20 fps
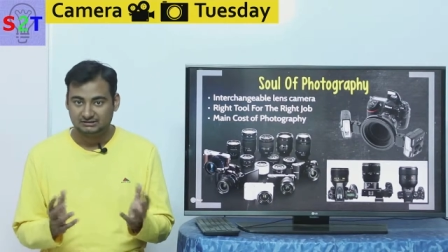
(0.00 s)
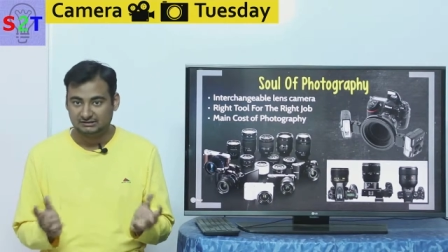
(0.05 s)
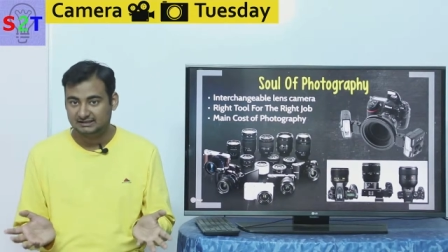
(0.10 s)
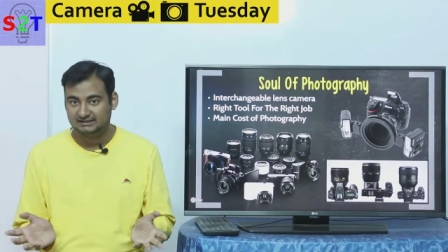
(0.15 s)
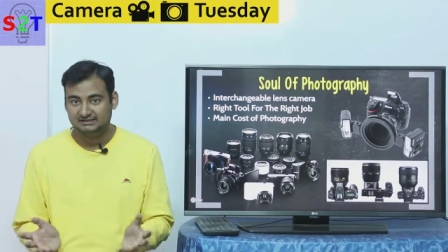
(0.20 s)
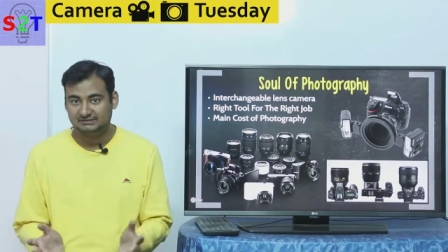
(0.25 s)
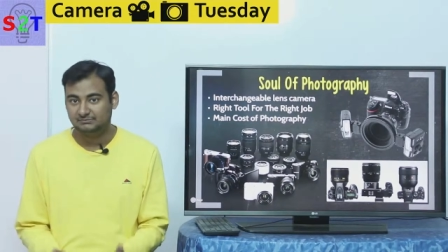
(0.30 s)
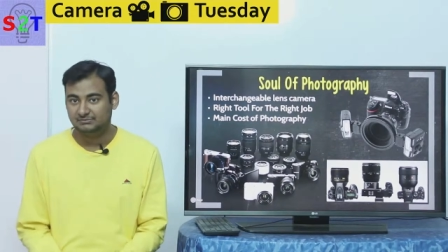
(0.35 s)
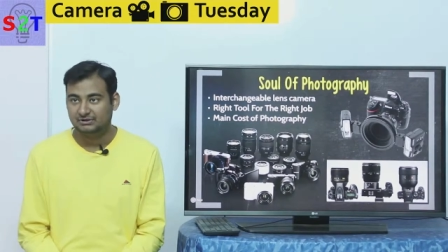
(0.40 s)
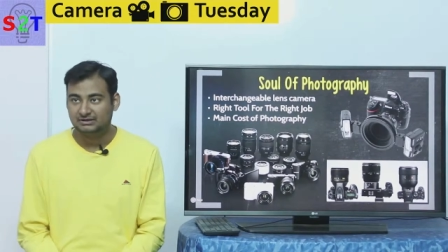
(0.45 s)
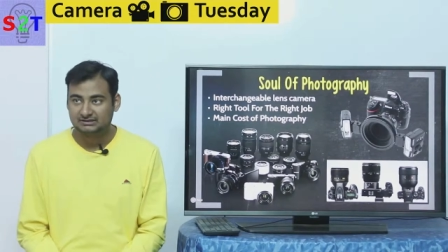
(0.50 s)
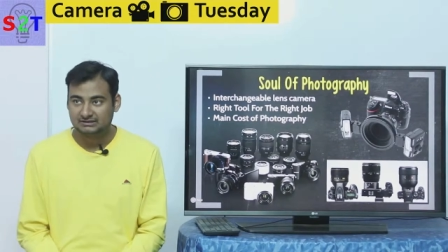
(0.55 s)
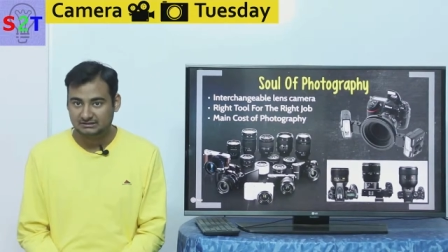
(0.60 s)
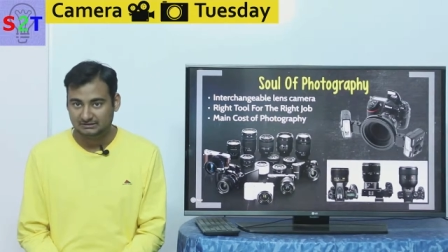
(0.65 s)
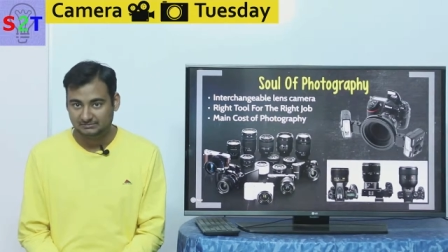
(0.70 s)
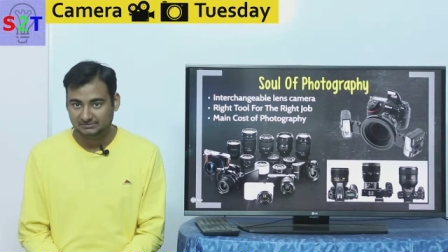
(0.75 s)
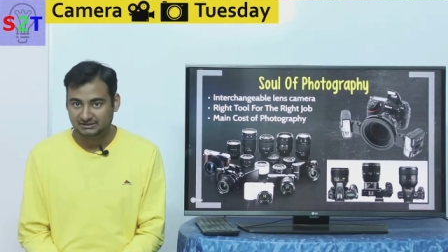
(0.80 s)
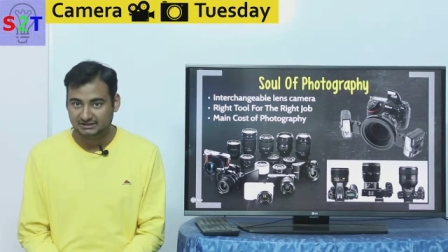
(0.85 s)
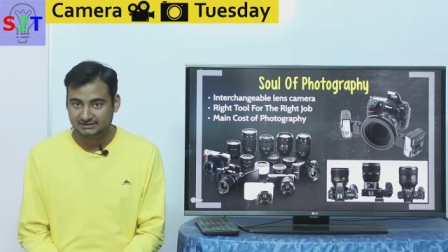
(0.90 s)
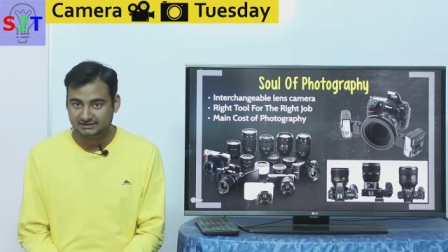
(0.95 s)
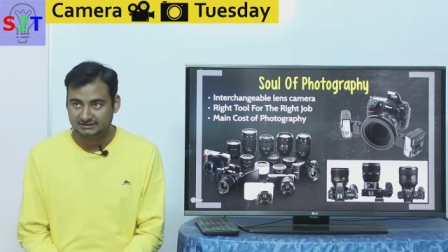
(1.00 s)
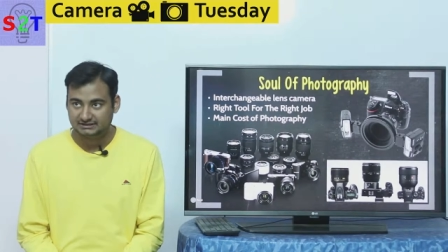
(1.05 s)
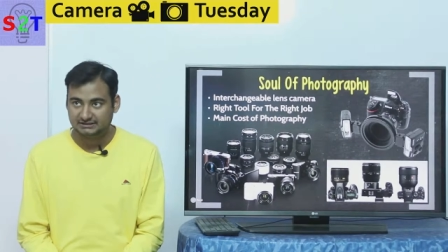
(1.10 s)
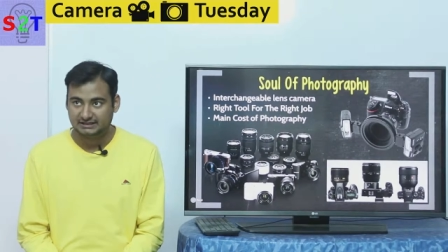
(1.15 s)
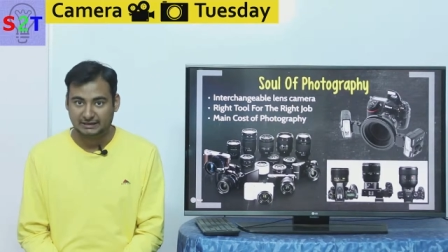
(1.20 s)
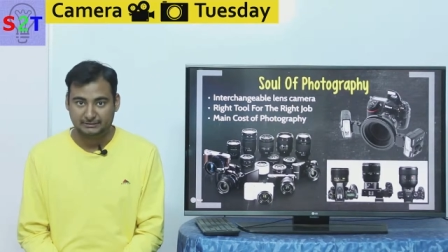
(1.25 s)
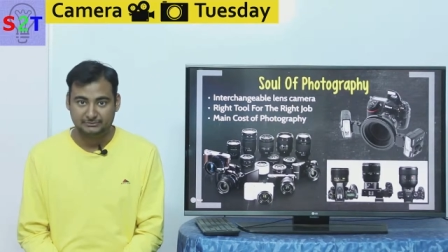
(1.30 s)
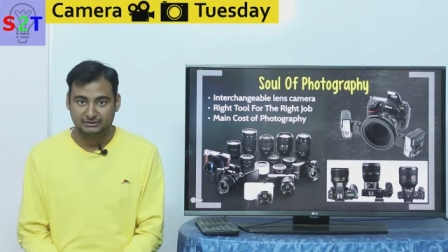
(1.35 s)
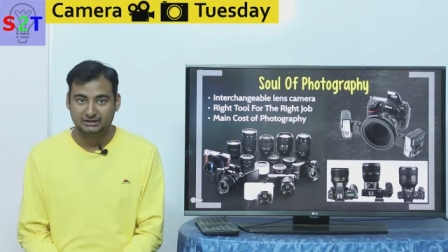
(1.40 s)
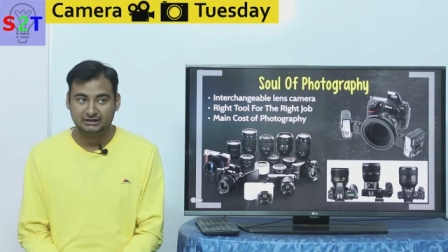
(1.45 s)
that's the best APS-C
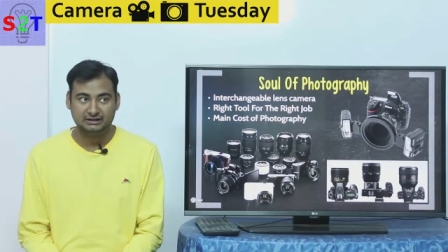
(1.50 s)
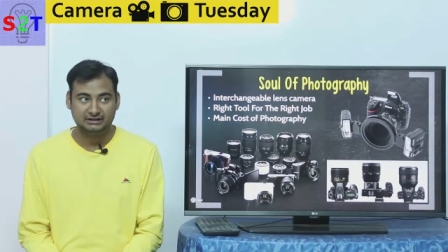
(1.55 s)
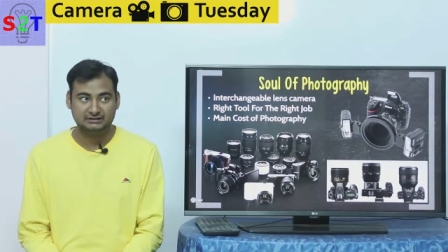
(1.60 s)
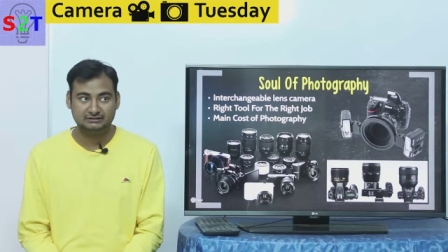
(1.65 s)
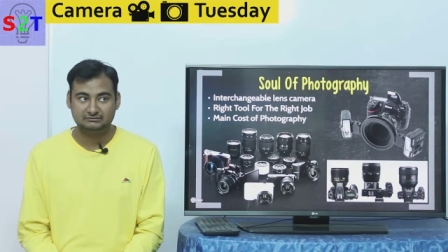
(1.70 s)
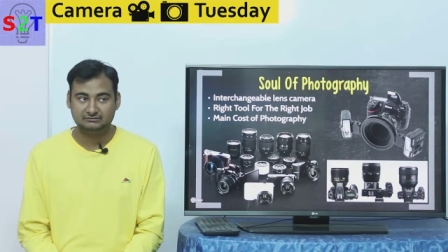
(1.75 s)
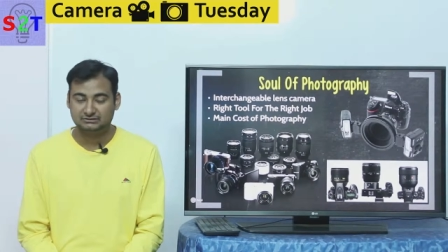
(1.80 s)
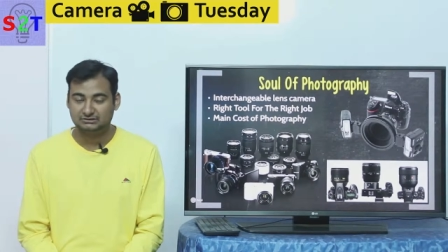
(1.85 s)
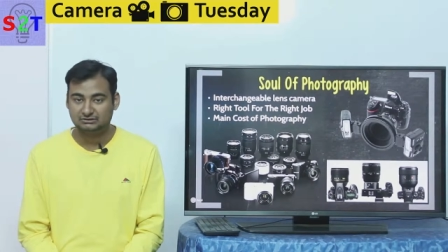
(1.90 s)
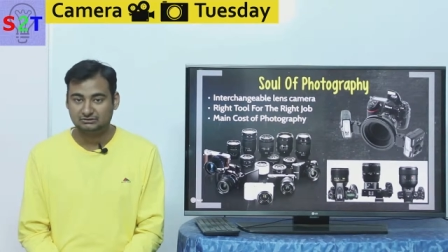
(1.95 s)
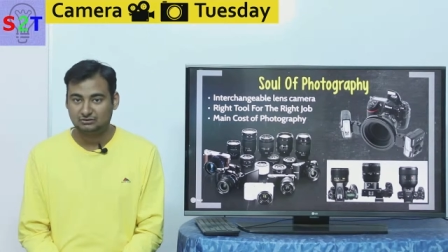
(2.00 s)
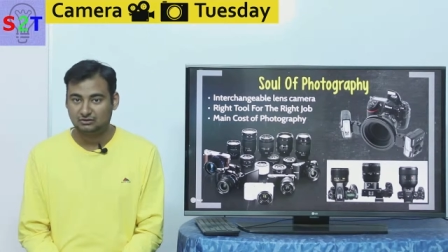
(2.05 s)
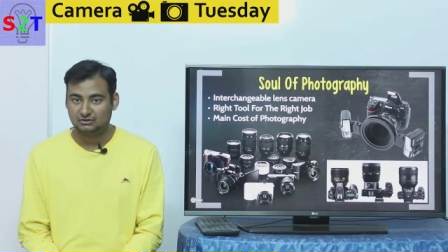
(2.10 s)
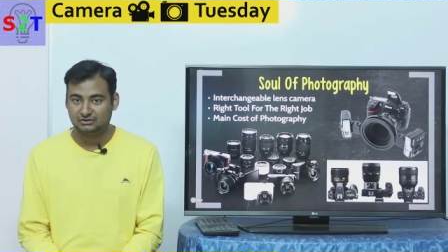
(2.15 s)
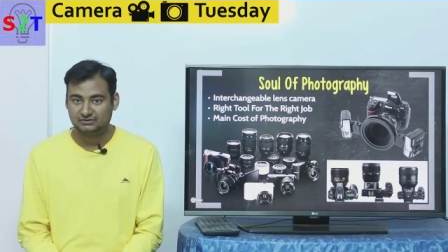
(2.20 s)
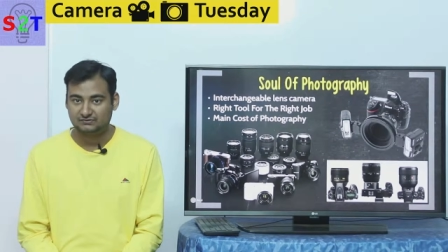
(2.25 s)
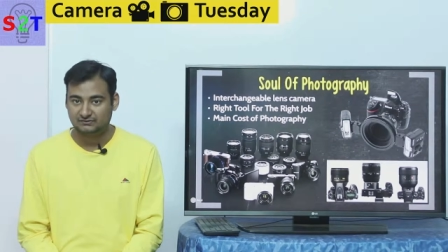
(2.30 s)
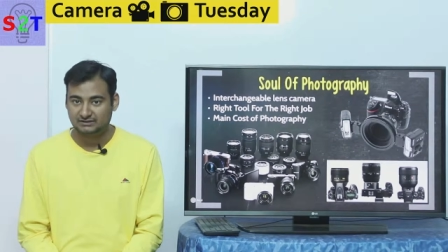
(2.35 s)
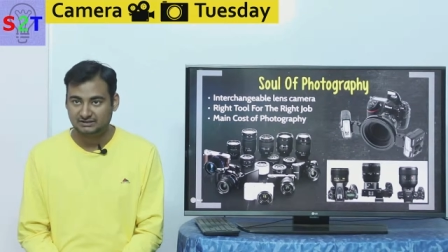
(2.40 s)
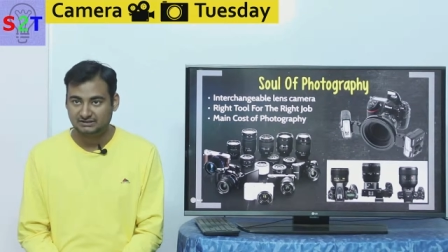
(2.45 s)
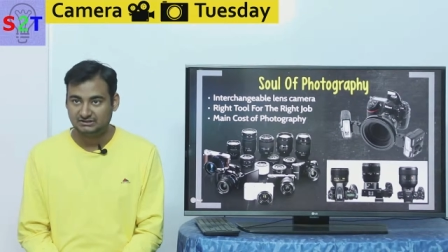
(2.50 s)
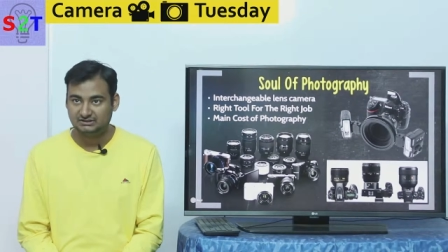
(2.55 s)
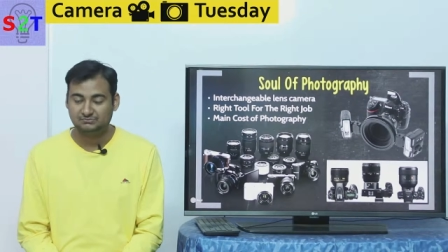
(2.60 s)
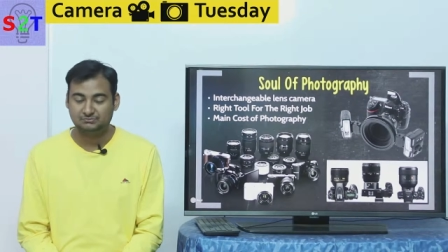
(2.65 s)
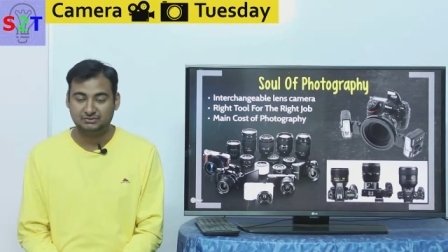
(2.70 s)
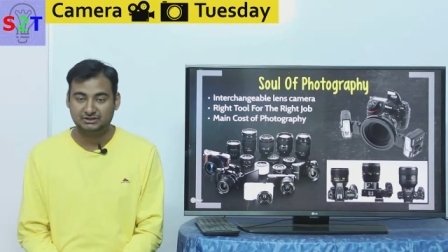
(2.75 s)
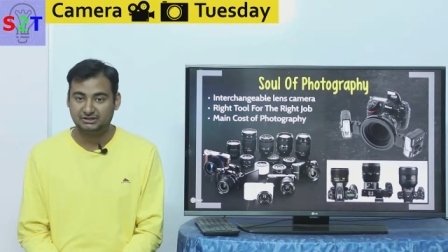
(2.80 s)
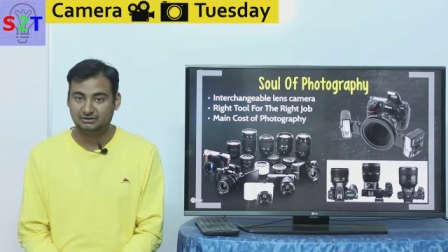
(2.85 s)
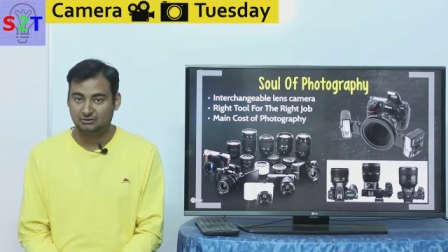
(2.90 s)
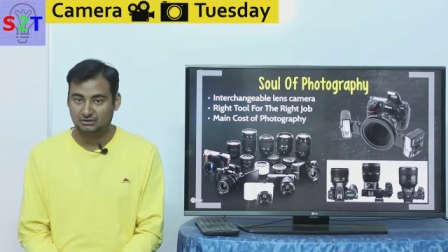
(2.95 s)
camera and uh, cost-wise it's
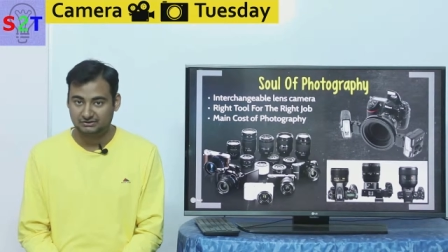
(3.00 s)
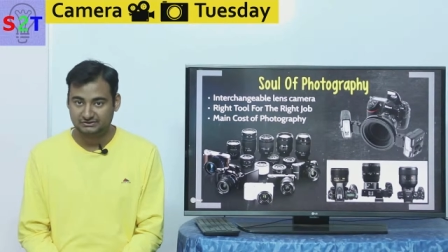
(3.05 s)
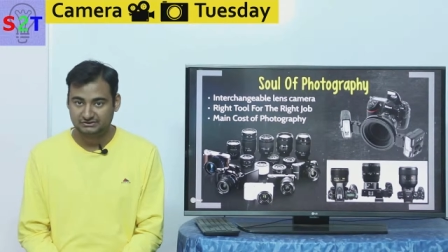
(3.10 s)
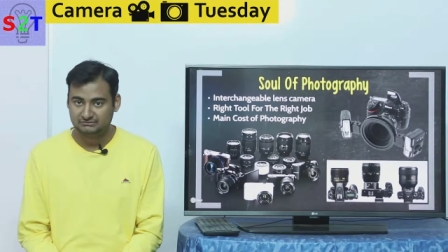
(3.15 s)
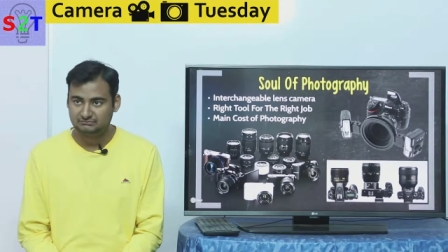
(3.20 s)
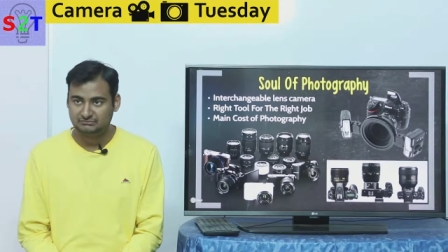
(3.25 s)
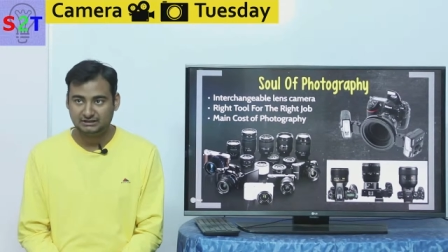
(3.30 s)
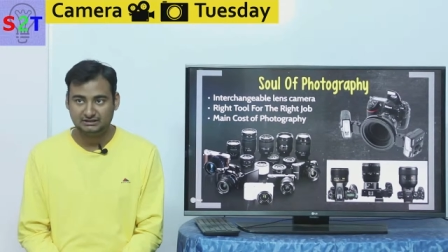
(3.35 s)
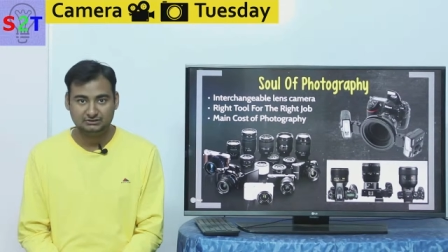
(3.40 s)
pretty awesome.